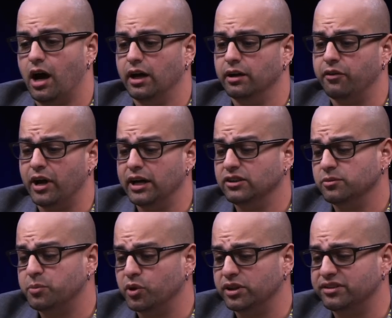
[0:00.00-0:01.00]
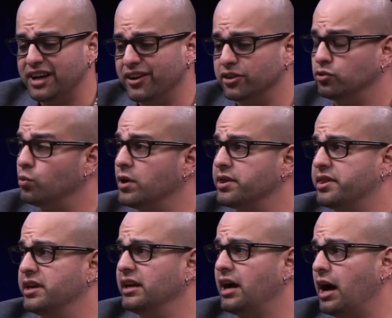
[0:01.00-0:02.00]
If I had to put it down into one
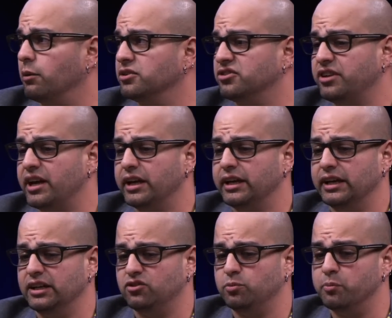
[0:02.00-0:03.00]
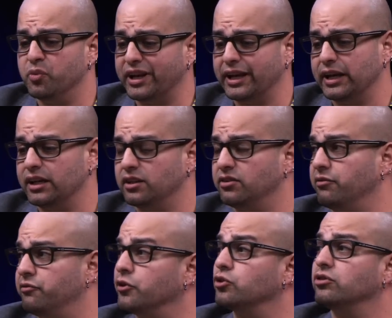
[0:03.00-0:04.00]
thing, I would say it's bringing in a
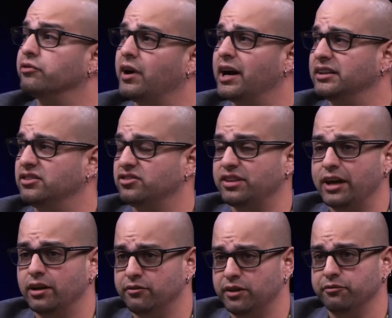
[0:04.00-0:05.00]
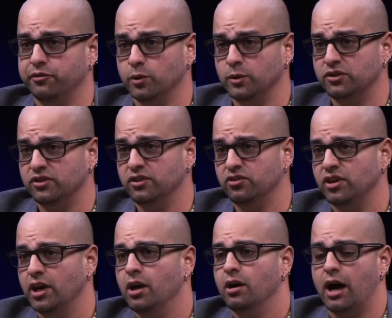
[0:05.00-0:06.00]
diversified set of influences.
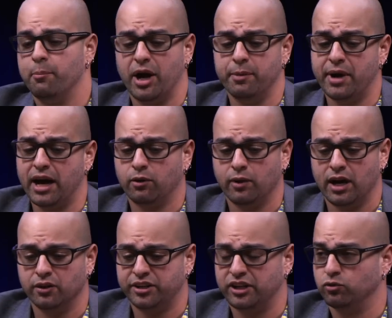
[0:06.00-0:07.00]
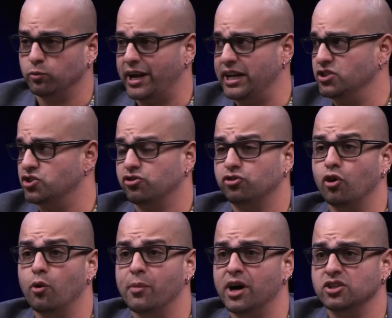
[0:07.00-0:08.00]
My background has ranged
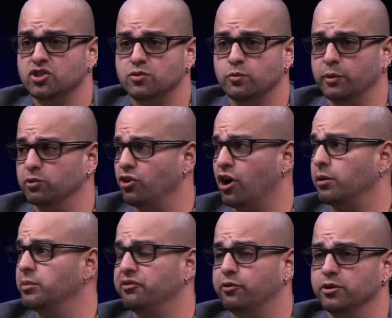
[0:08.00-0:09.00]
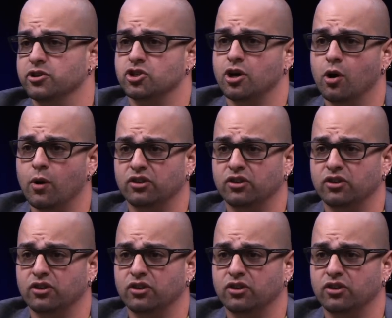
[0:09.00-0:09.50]
so much. We were talking before the show.